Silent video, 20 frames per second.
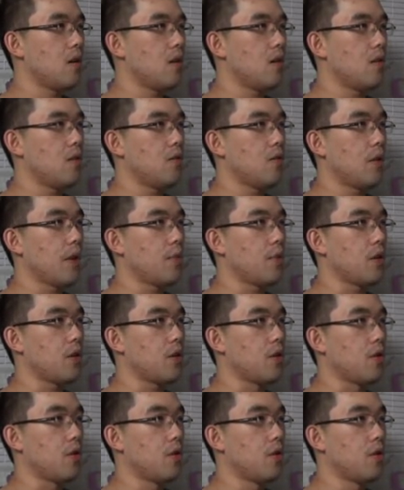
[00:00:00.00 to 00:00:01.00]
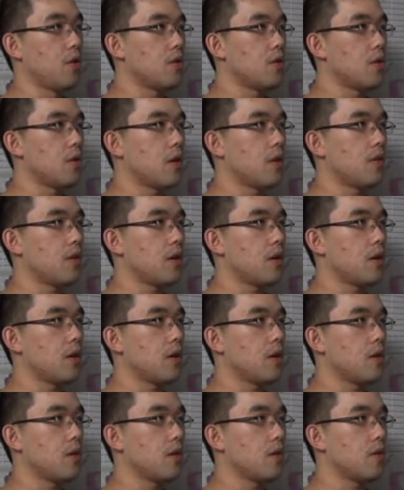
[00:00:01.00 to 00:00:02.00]
Or, wait, what the? How do I
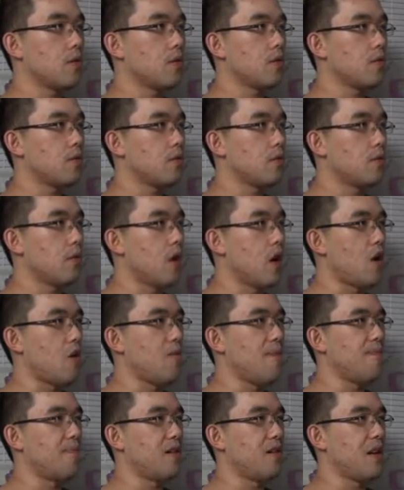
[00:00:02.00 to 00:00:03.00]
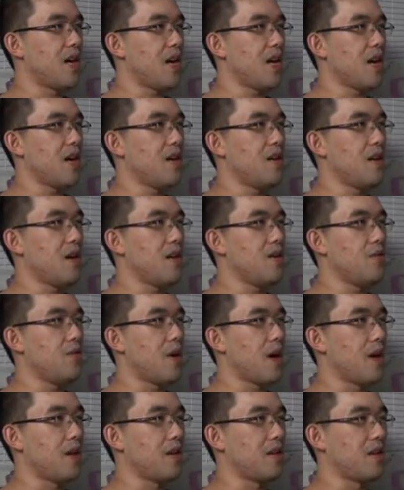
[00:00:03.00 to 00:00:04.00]
get... Oh, I, I, I knew
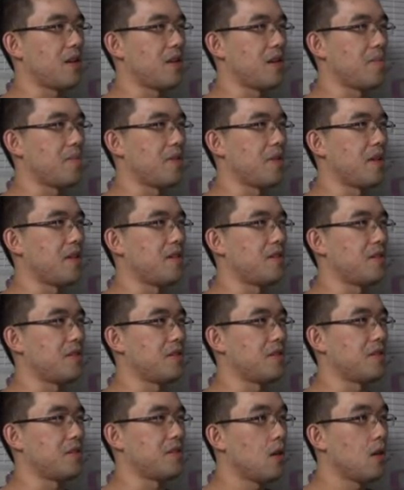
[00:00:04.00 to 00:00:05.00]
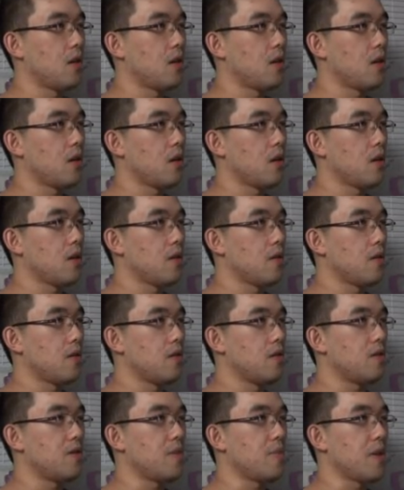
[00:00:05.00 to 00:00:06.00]
how to get up there, just...
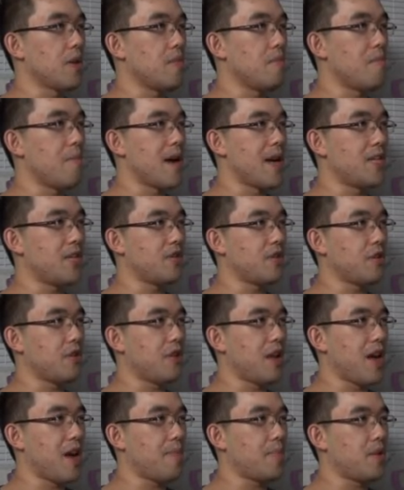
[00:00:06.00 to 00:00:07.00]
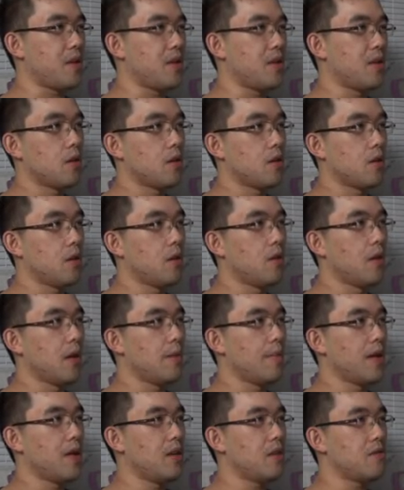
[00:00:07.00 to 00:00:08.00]
Something magical happened. Oh,
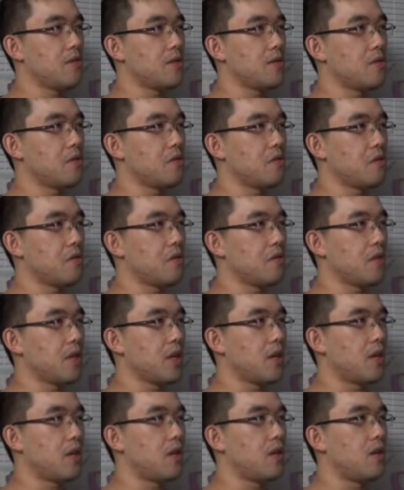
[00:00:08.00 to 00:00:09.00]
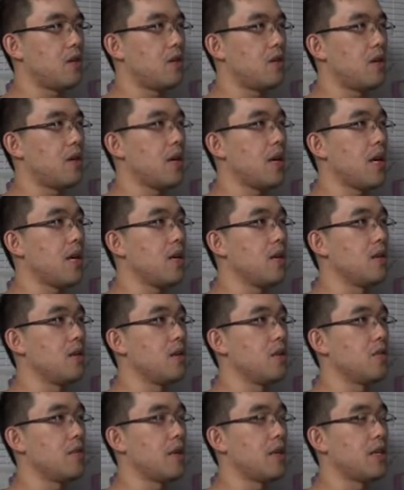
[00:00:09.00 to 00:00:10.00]
I made it to a secret loca or a hidden
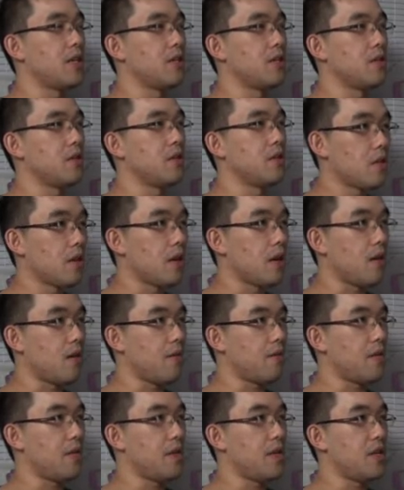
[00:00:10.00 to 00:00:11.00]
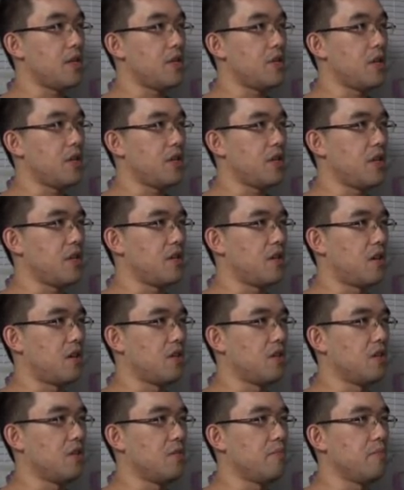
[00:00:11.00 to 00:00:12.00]
location. How very Donkey
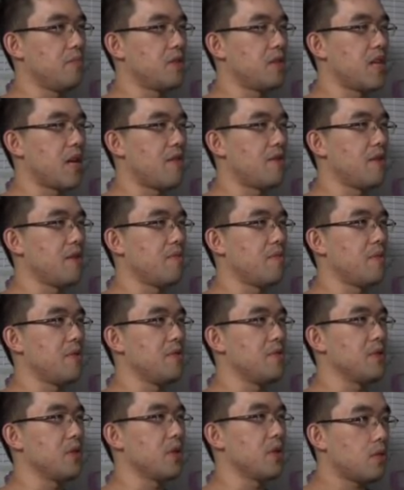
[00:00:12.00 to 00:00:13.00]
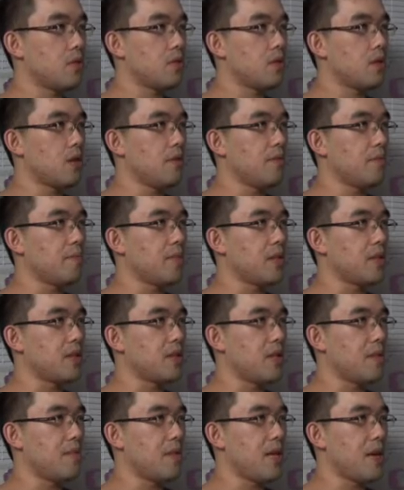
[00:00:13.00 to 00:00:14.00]
Kong sounding music. Son of a
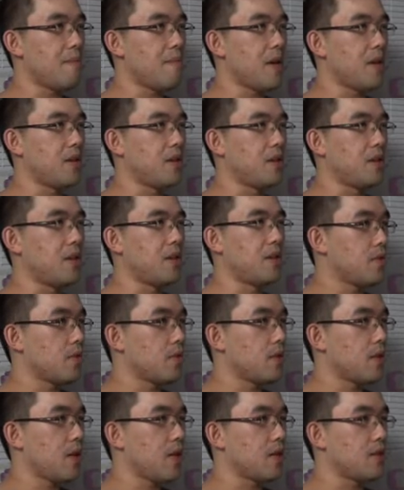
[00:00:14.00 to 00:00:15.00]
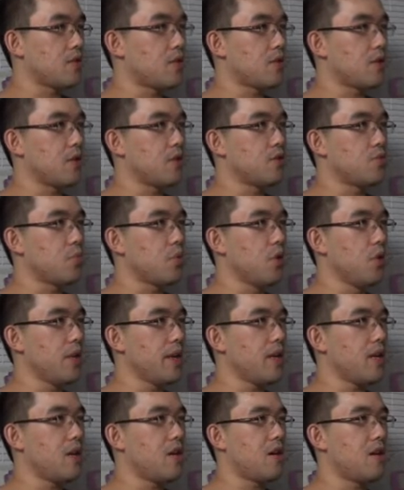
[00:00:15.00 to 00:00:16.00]
bitch, give me that melon. Yeah, so there's
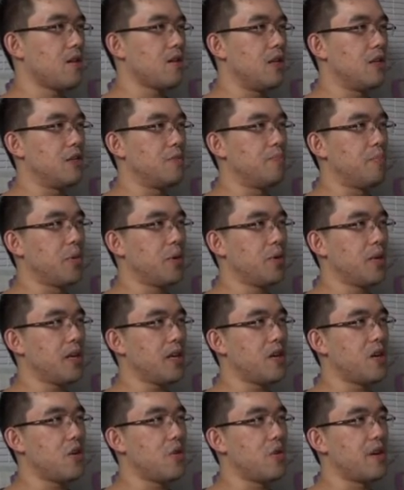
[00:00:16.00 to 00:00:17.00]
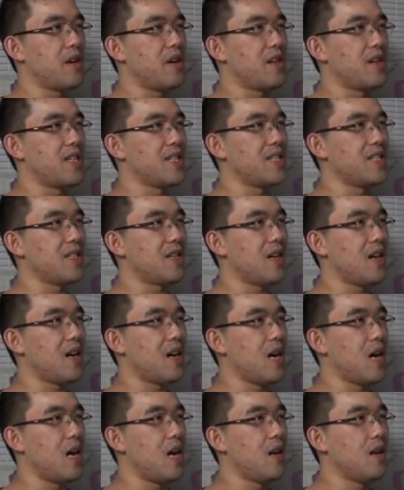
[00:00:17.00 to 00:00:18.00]
rolling, there's bowling coconuts,
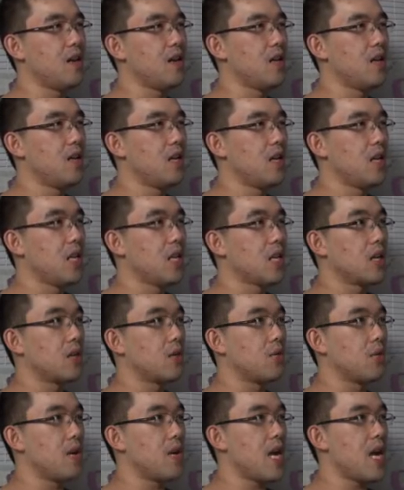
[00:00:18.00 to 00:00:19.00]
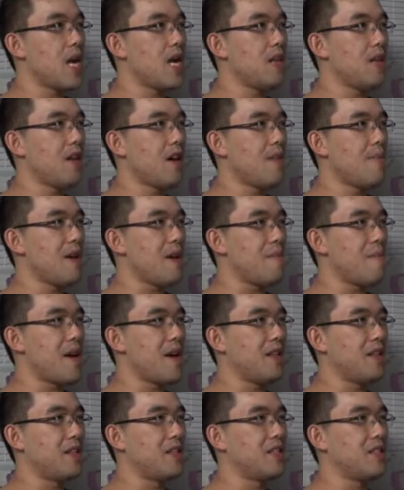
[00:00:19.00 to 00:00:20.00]
uh, grenade lobbing
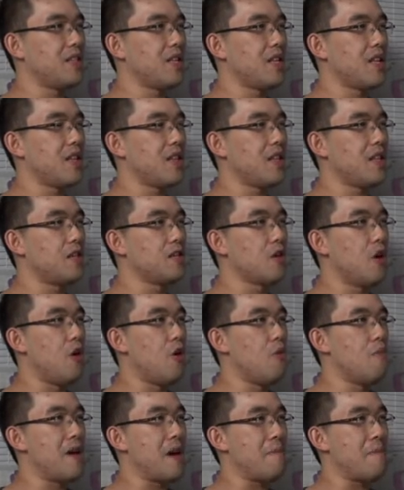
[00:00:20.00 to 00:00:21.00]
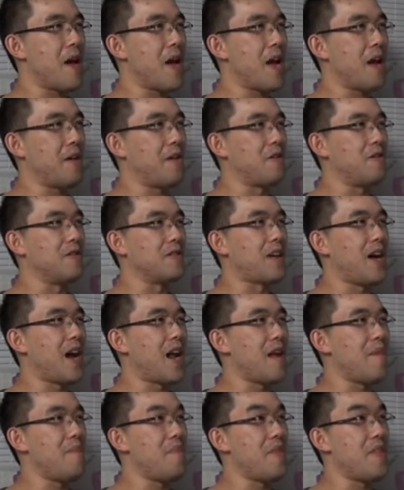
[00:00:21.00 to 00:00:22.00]
melons, and then there's homing mangoes. I
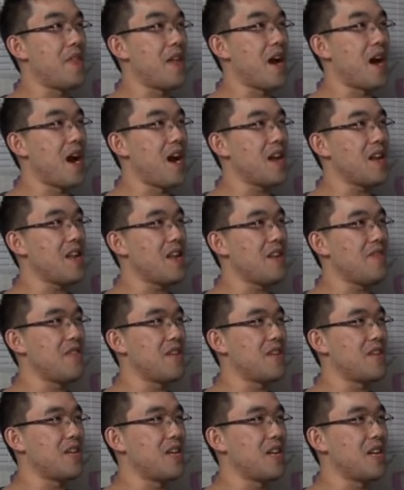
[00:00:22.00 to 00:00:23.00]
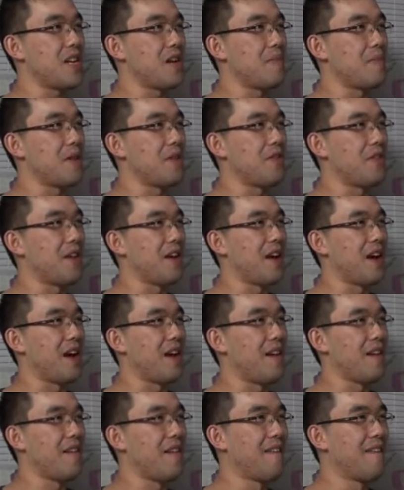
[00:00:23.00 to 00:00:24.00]
am not even kidding about
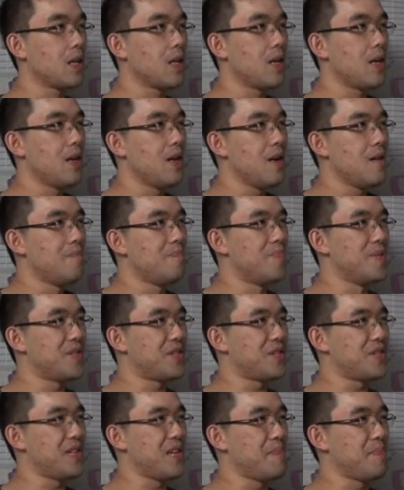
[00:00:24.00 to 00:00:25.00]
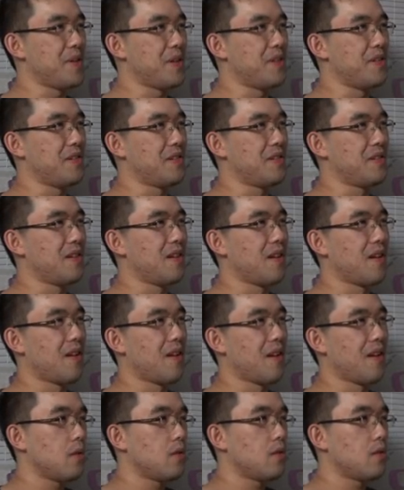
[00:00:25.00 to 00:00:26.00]
that. Bitch slapping
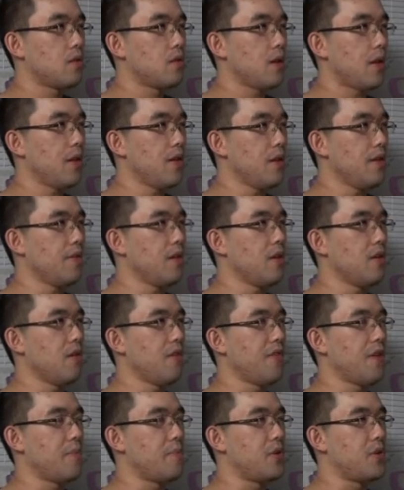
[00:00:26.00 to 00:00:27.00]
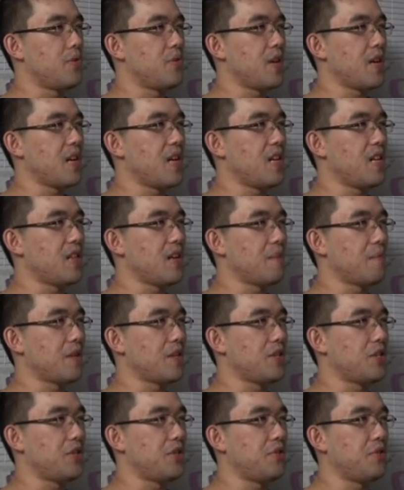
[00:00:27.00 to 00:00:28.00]
I don't even know if I'm doing anything
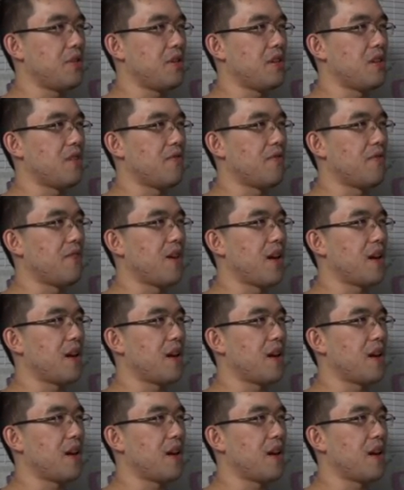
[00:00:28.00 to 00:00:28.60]
by shooting them.